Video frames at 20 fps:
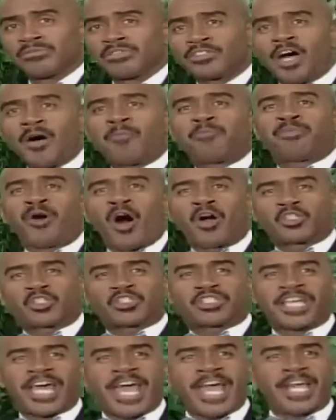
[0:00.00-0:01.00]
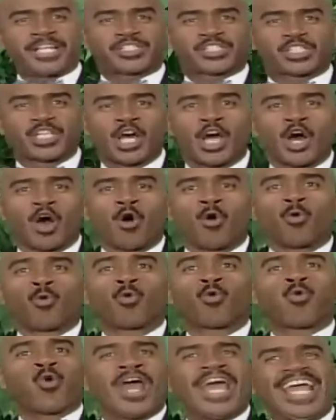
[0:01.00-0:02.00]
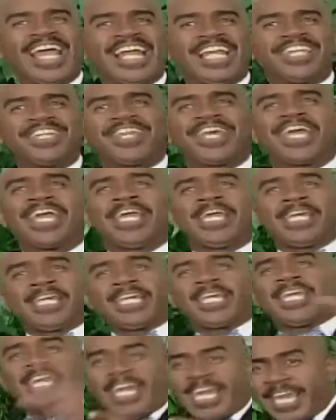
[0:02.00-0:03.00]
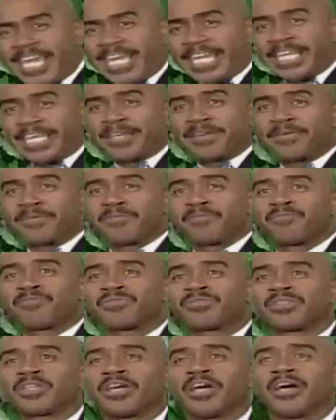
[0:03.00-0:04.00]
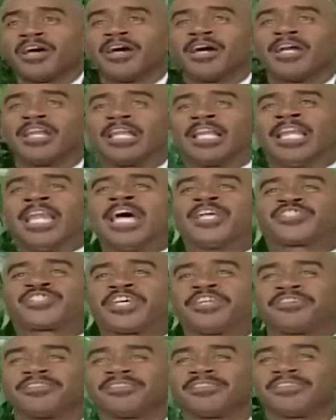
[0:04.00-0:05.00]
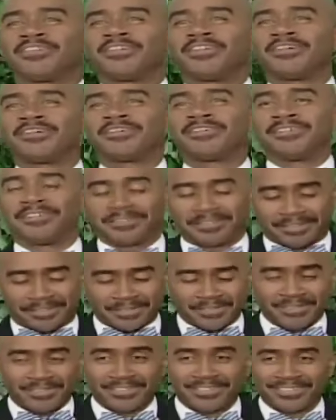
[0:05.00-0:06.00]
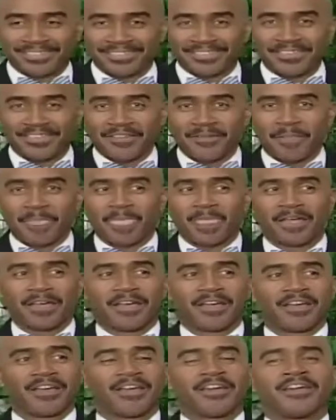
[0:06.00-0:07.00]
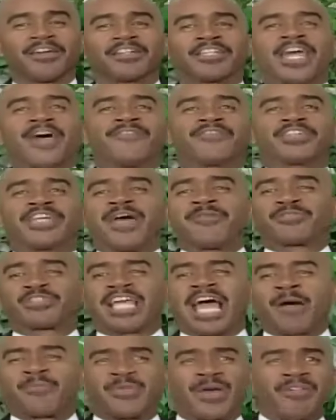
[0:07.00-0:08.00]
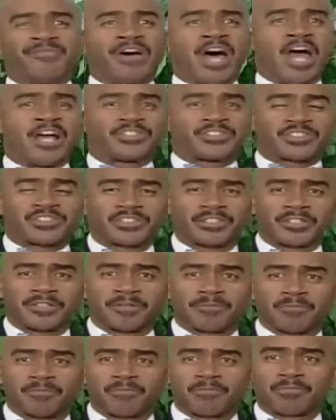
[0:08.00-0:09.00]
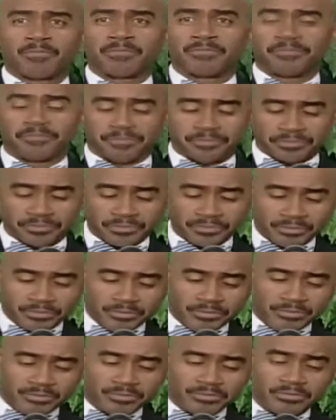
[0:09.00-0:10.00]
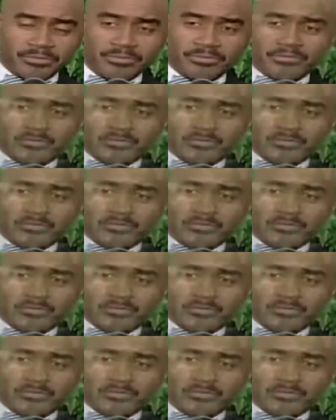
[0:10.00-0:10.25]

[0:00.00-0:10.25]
The book says, when he. he. When he. Listen. In St. John chapter 16 and verse 13. Give, give chapter and verse. St. John chapter 16